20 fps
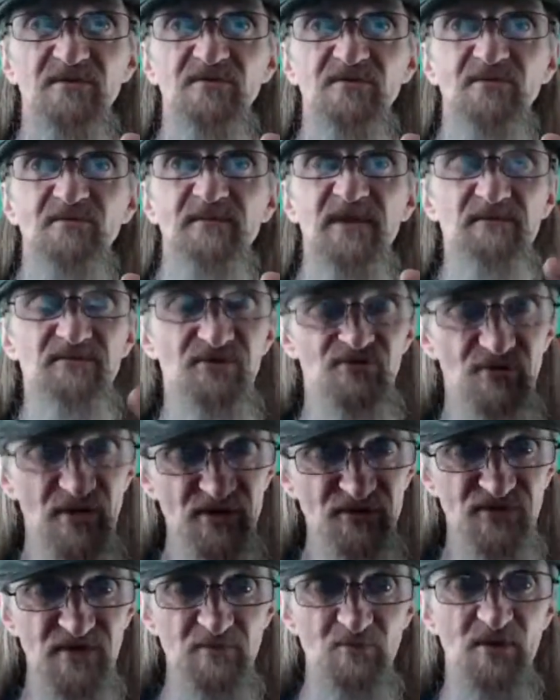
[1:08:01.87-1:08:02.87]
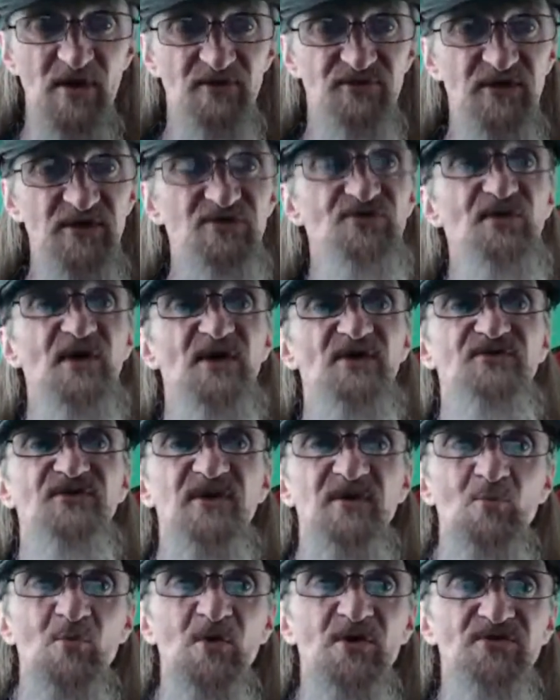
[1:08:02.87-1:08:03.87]
Maybe his last name, I think his last
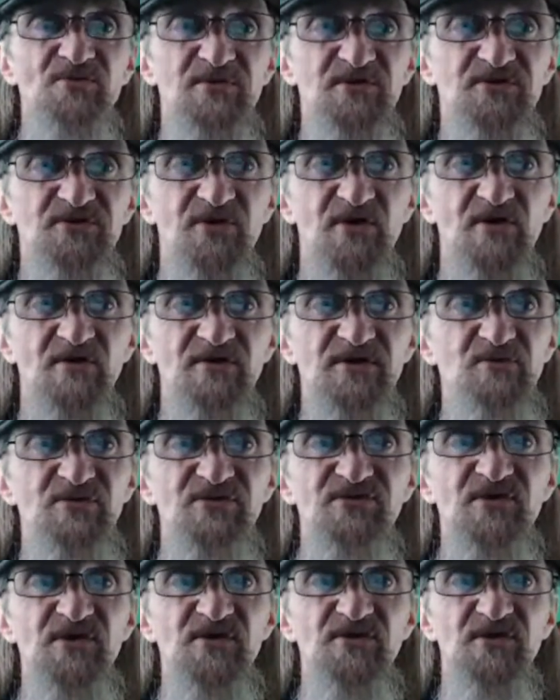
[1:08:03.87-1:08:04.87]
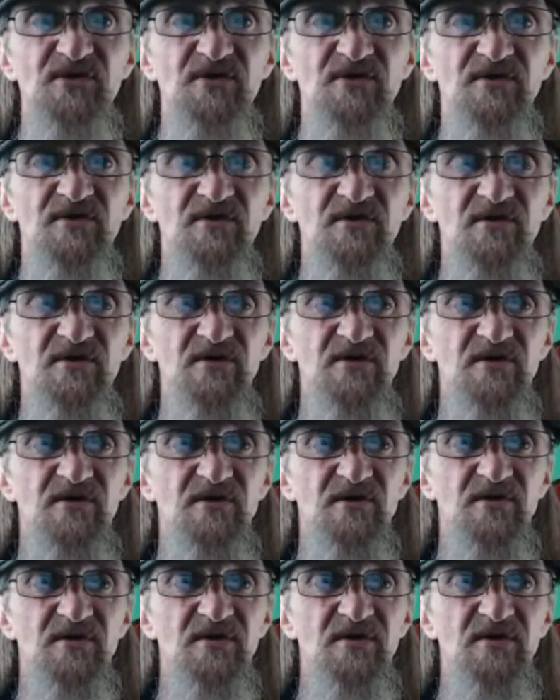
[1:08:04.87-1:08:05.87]
name was Patel. He was Indian.
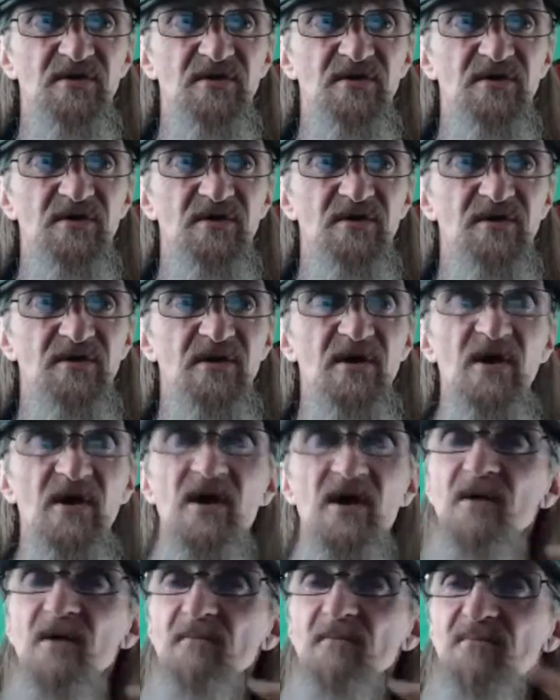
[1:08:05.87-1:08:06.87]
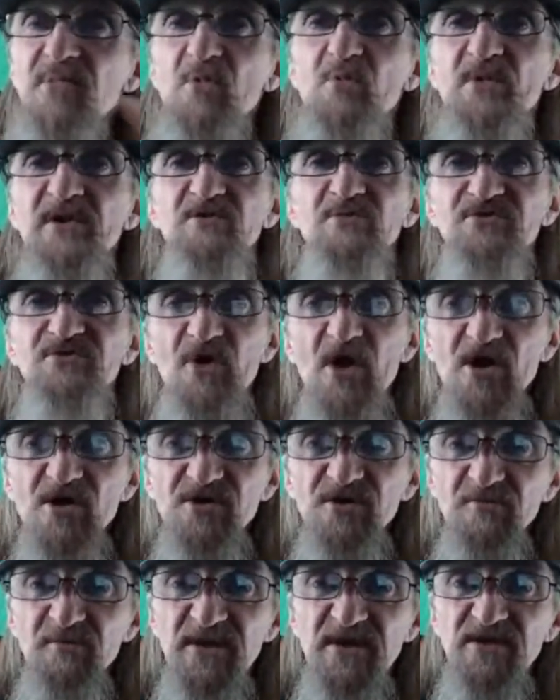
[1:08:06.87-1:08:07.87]
But when he was talking
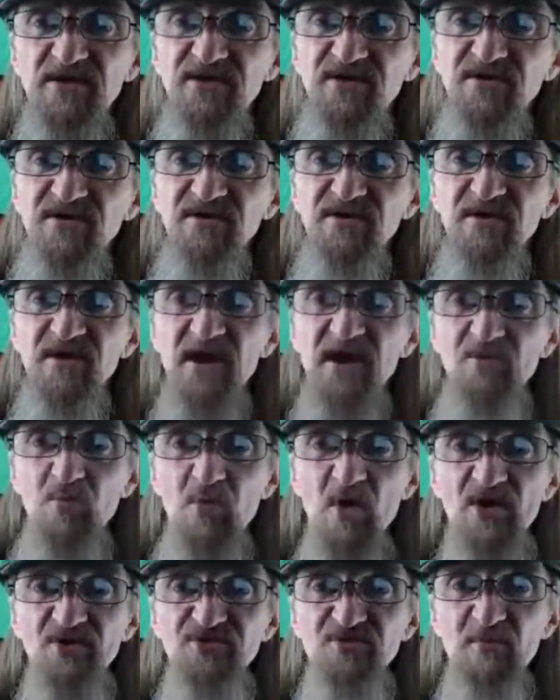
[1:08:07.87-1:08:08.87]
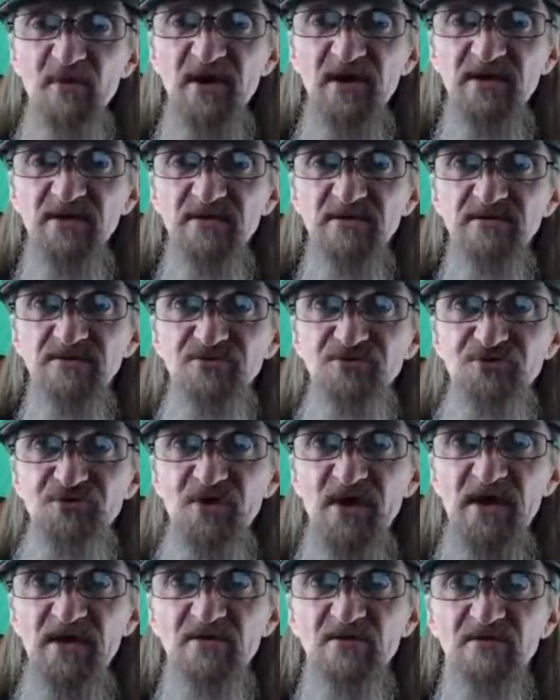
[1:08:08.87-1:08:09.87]
to me, he had watched my
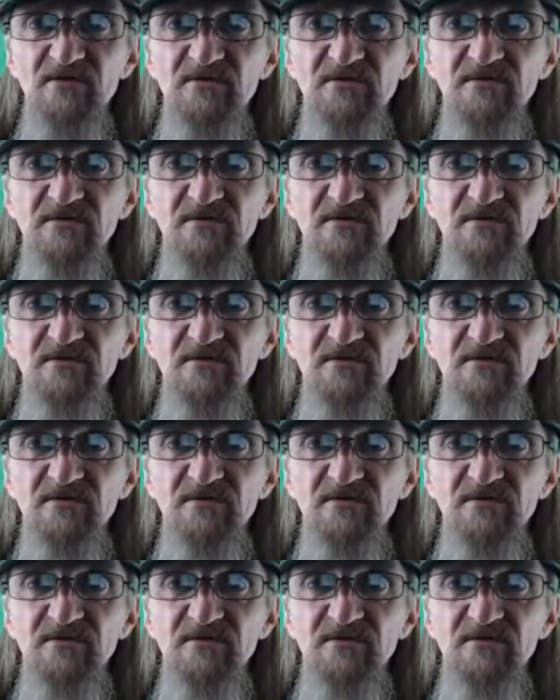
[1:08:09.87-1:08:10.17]
channel.